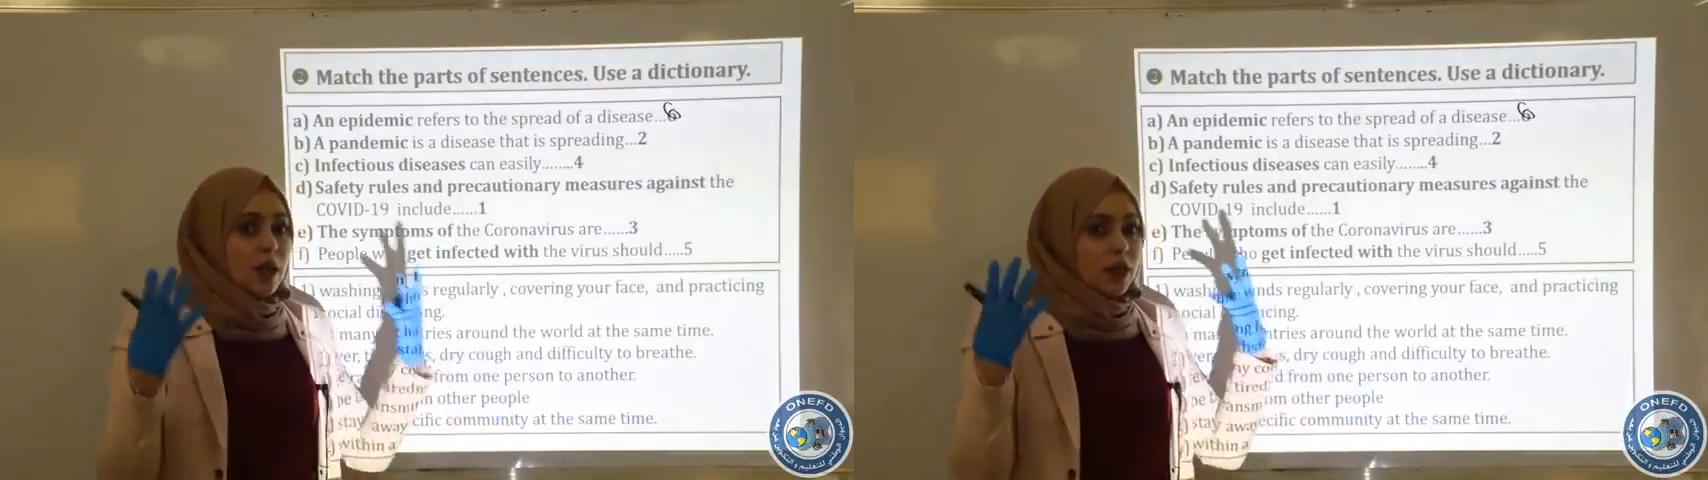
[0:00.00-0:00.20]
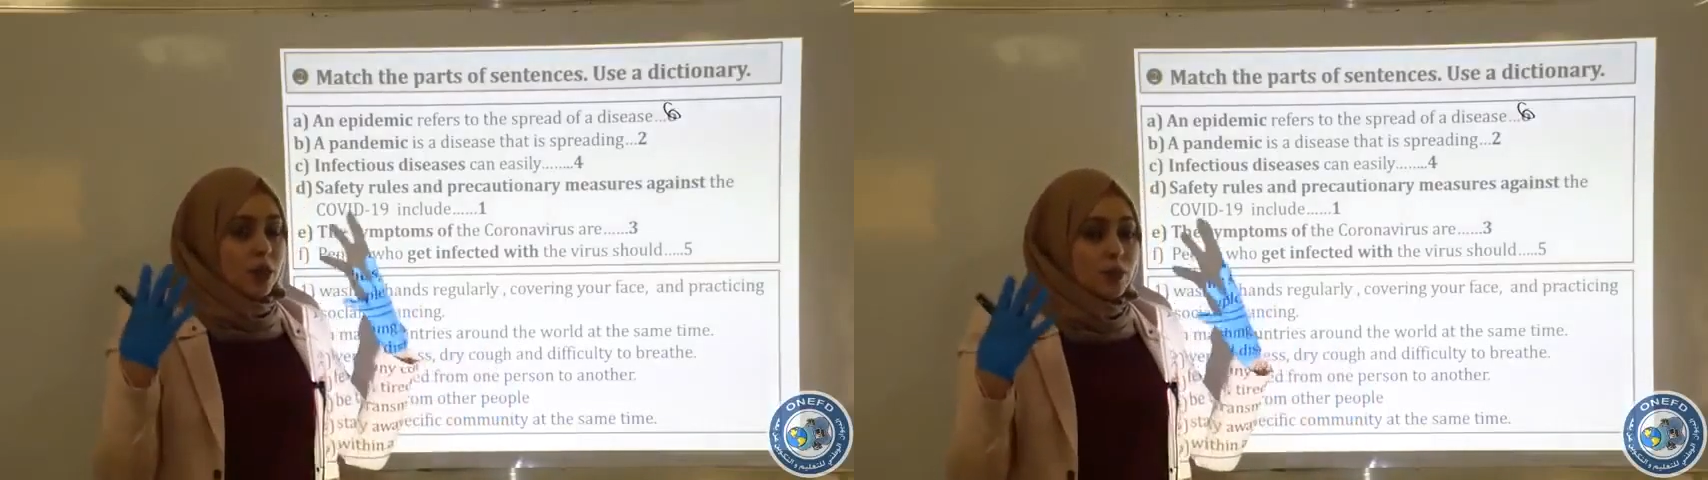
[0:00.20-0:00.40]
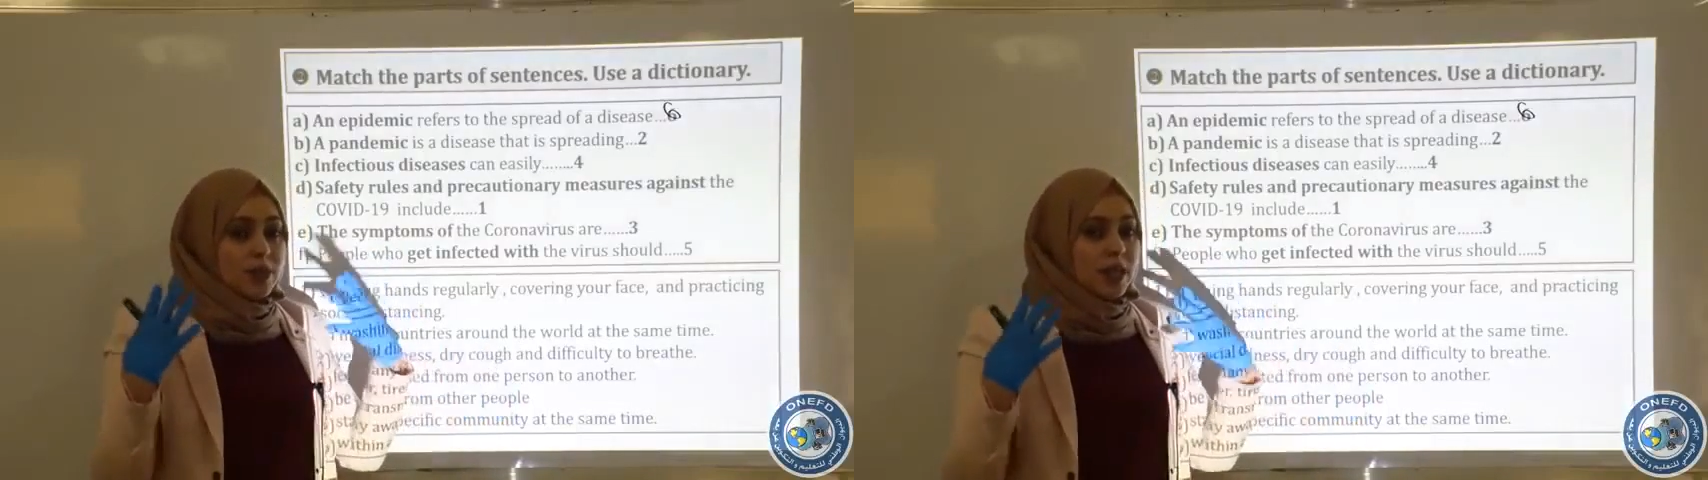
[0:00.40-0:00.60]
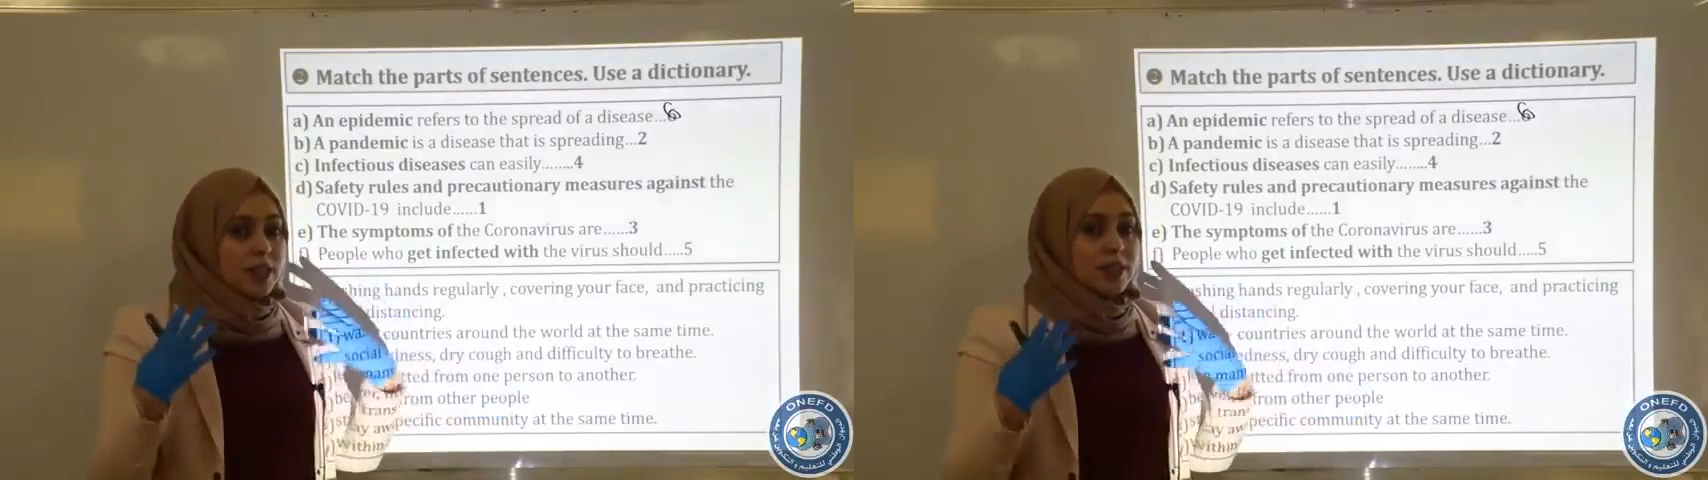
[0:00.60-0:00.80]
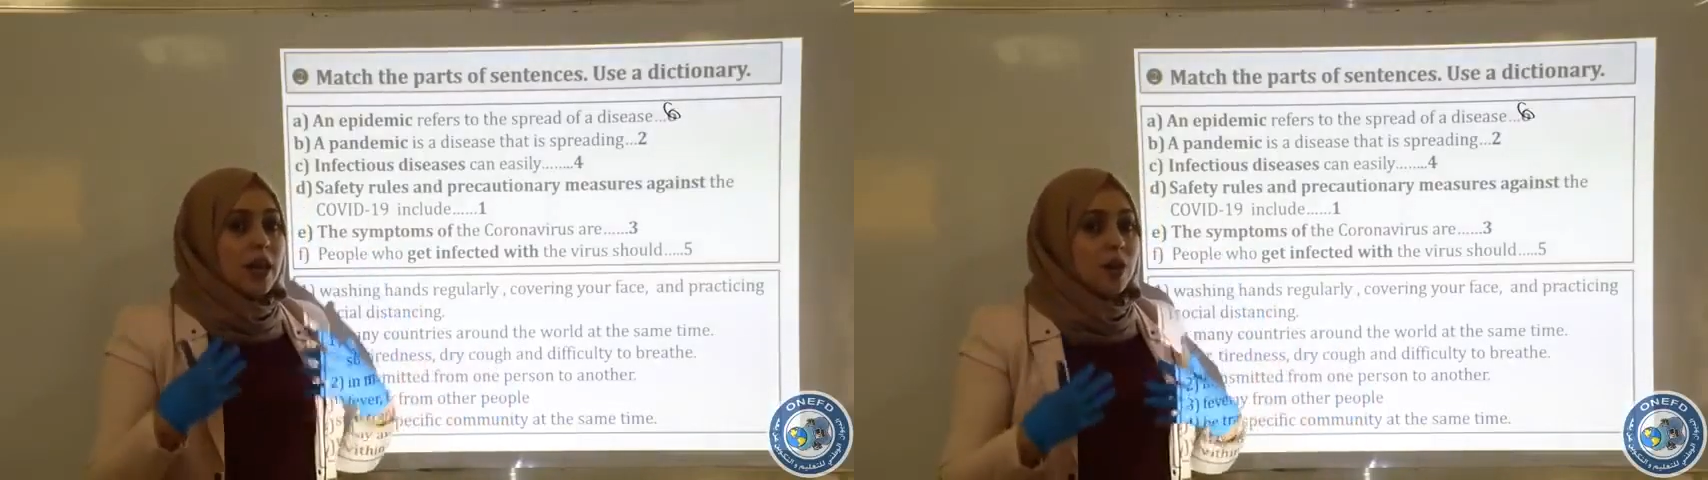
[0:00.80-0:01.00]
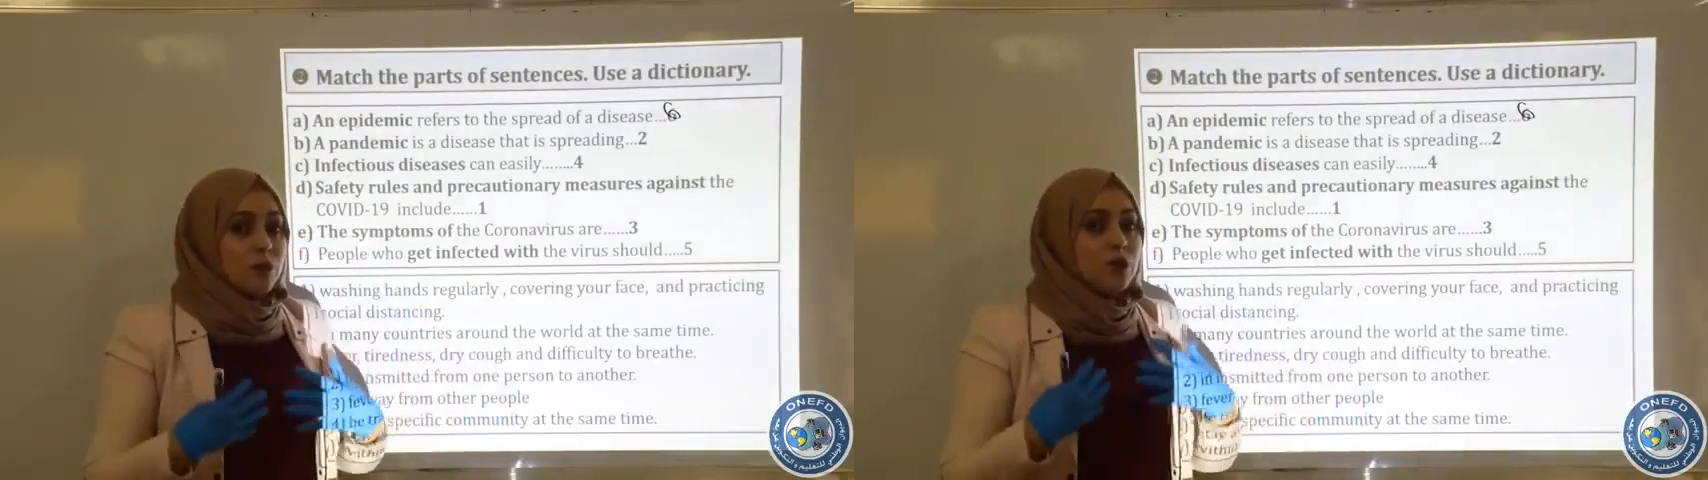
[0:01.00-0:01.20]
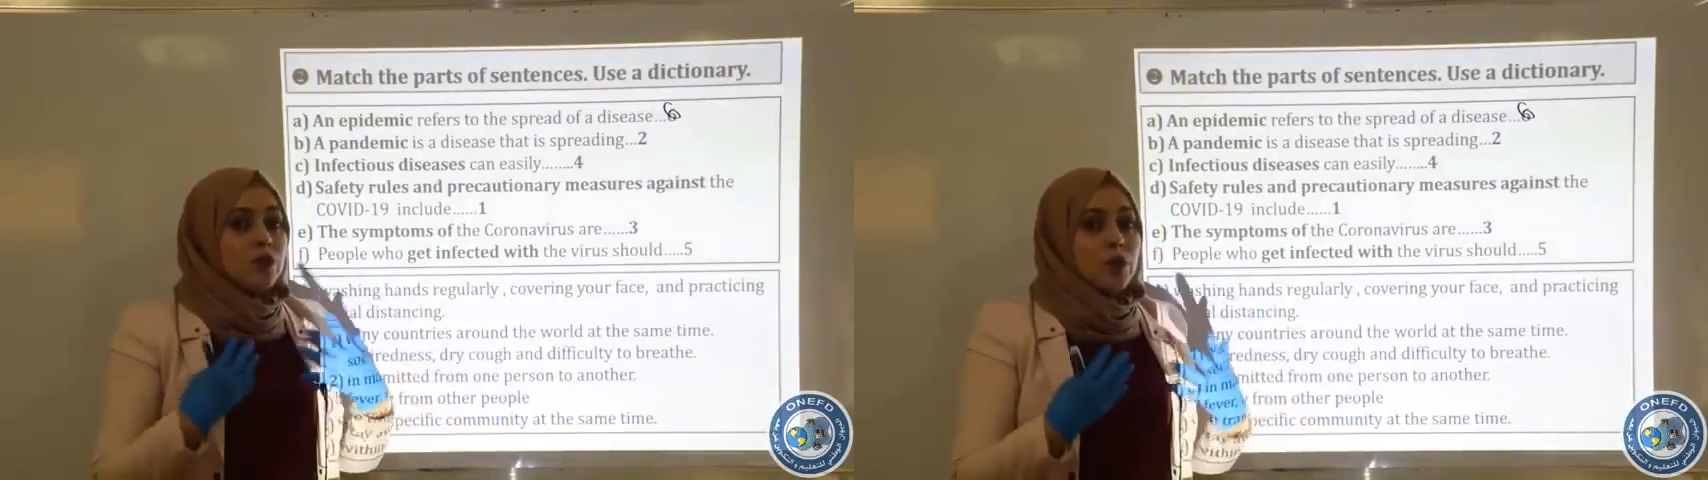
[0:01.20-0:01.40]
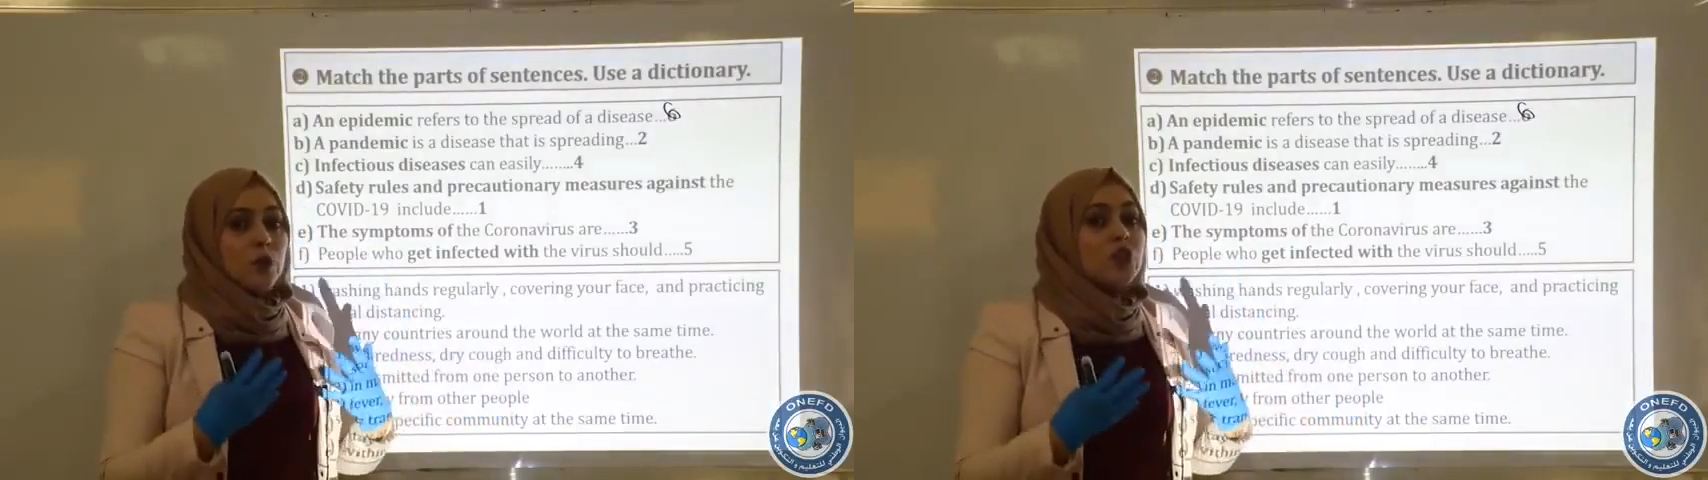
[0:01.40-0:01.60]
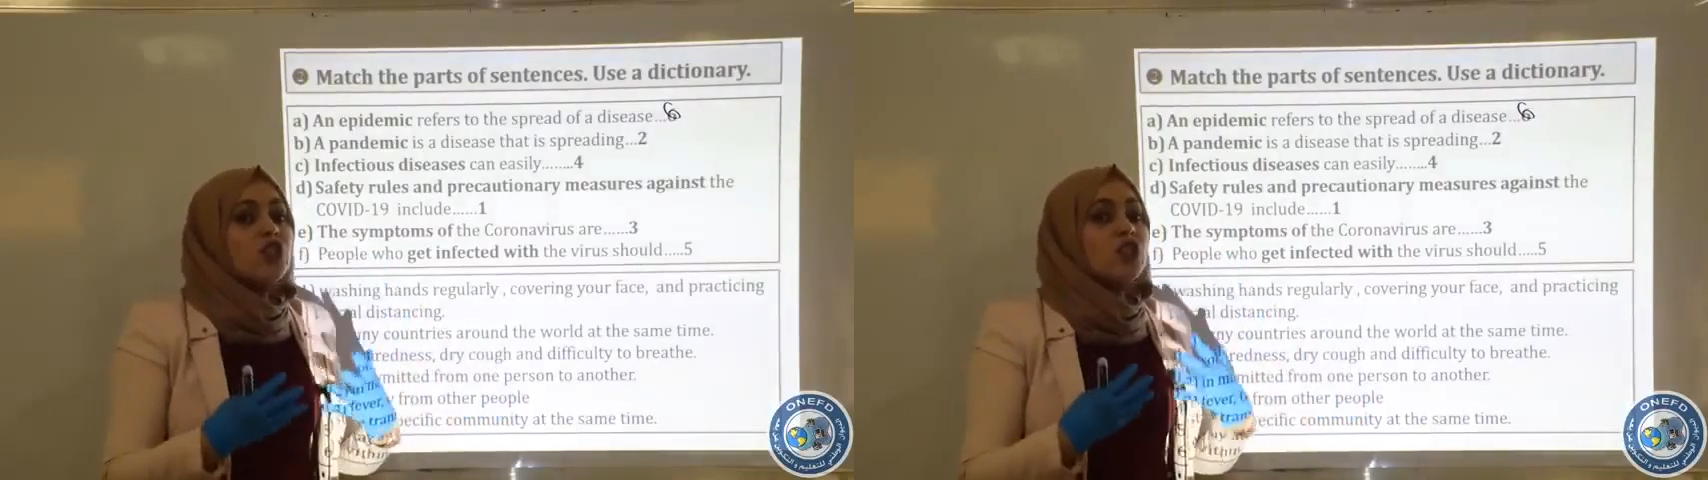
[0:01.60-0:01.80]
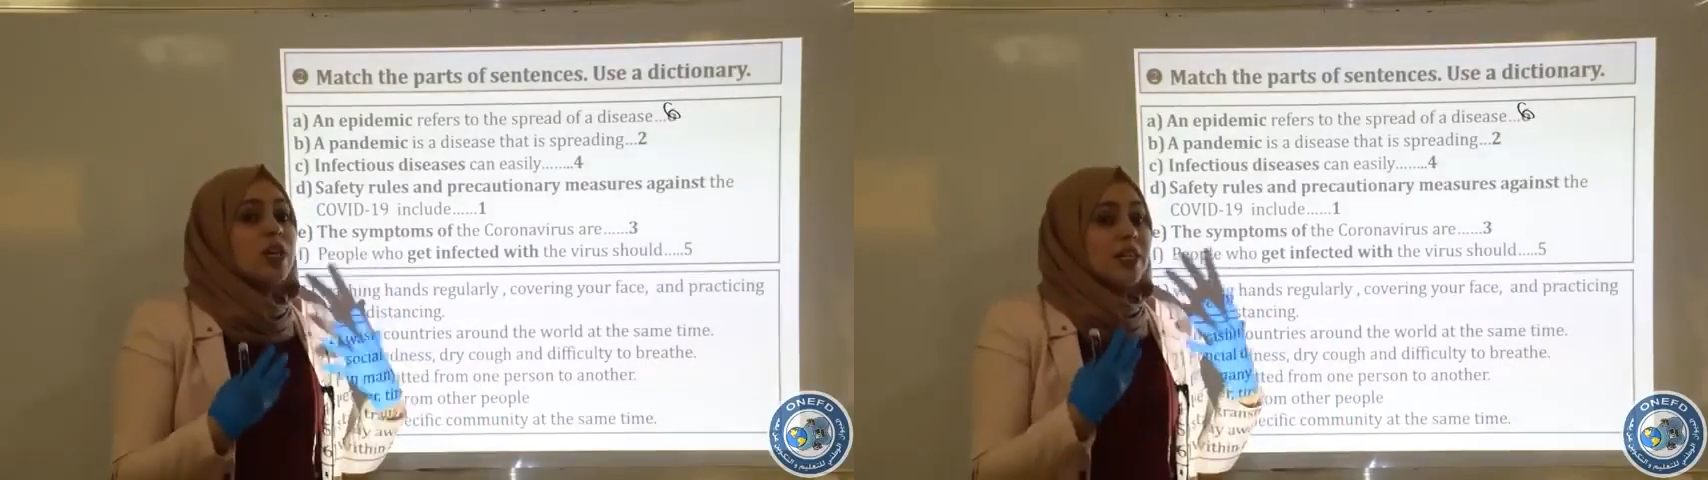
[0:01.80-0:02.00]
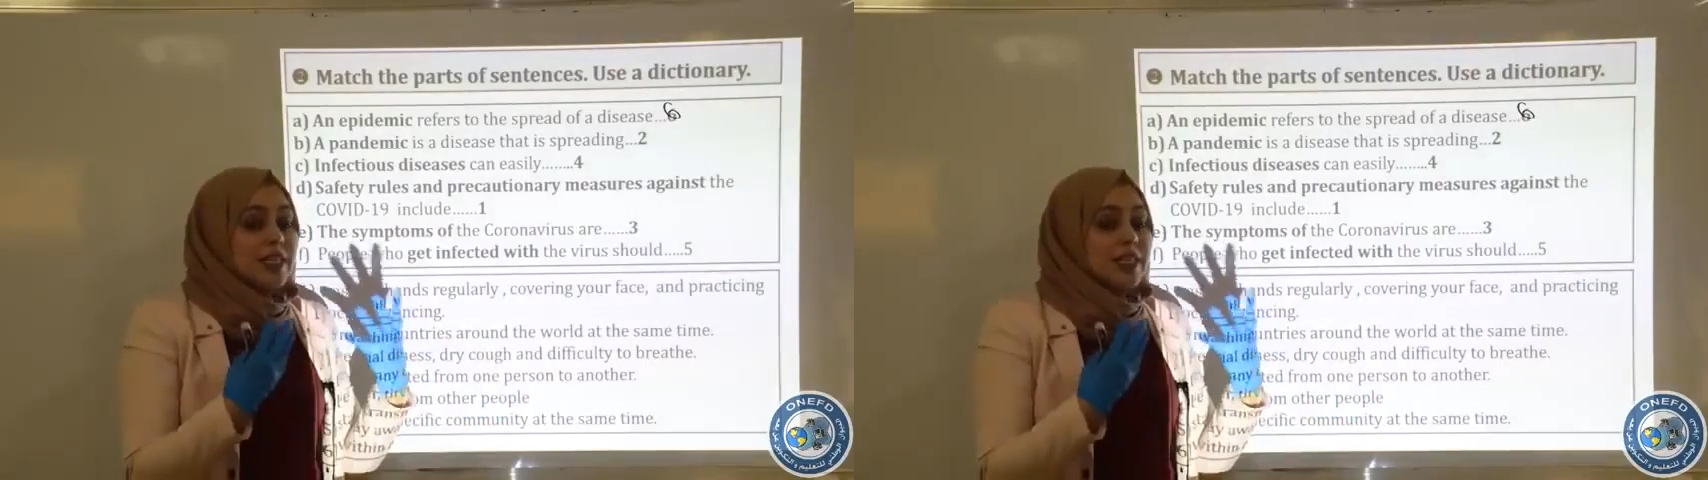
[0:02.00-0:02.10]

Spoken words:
Those signs help you to know which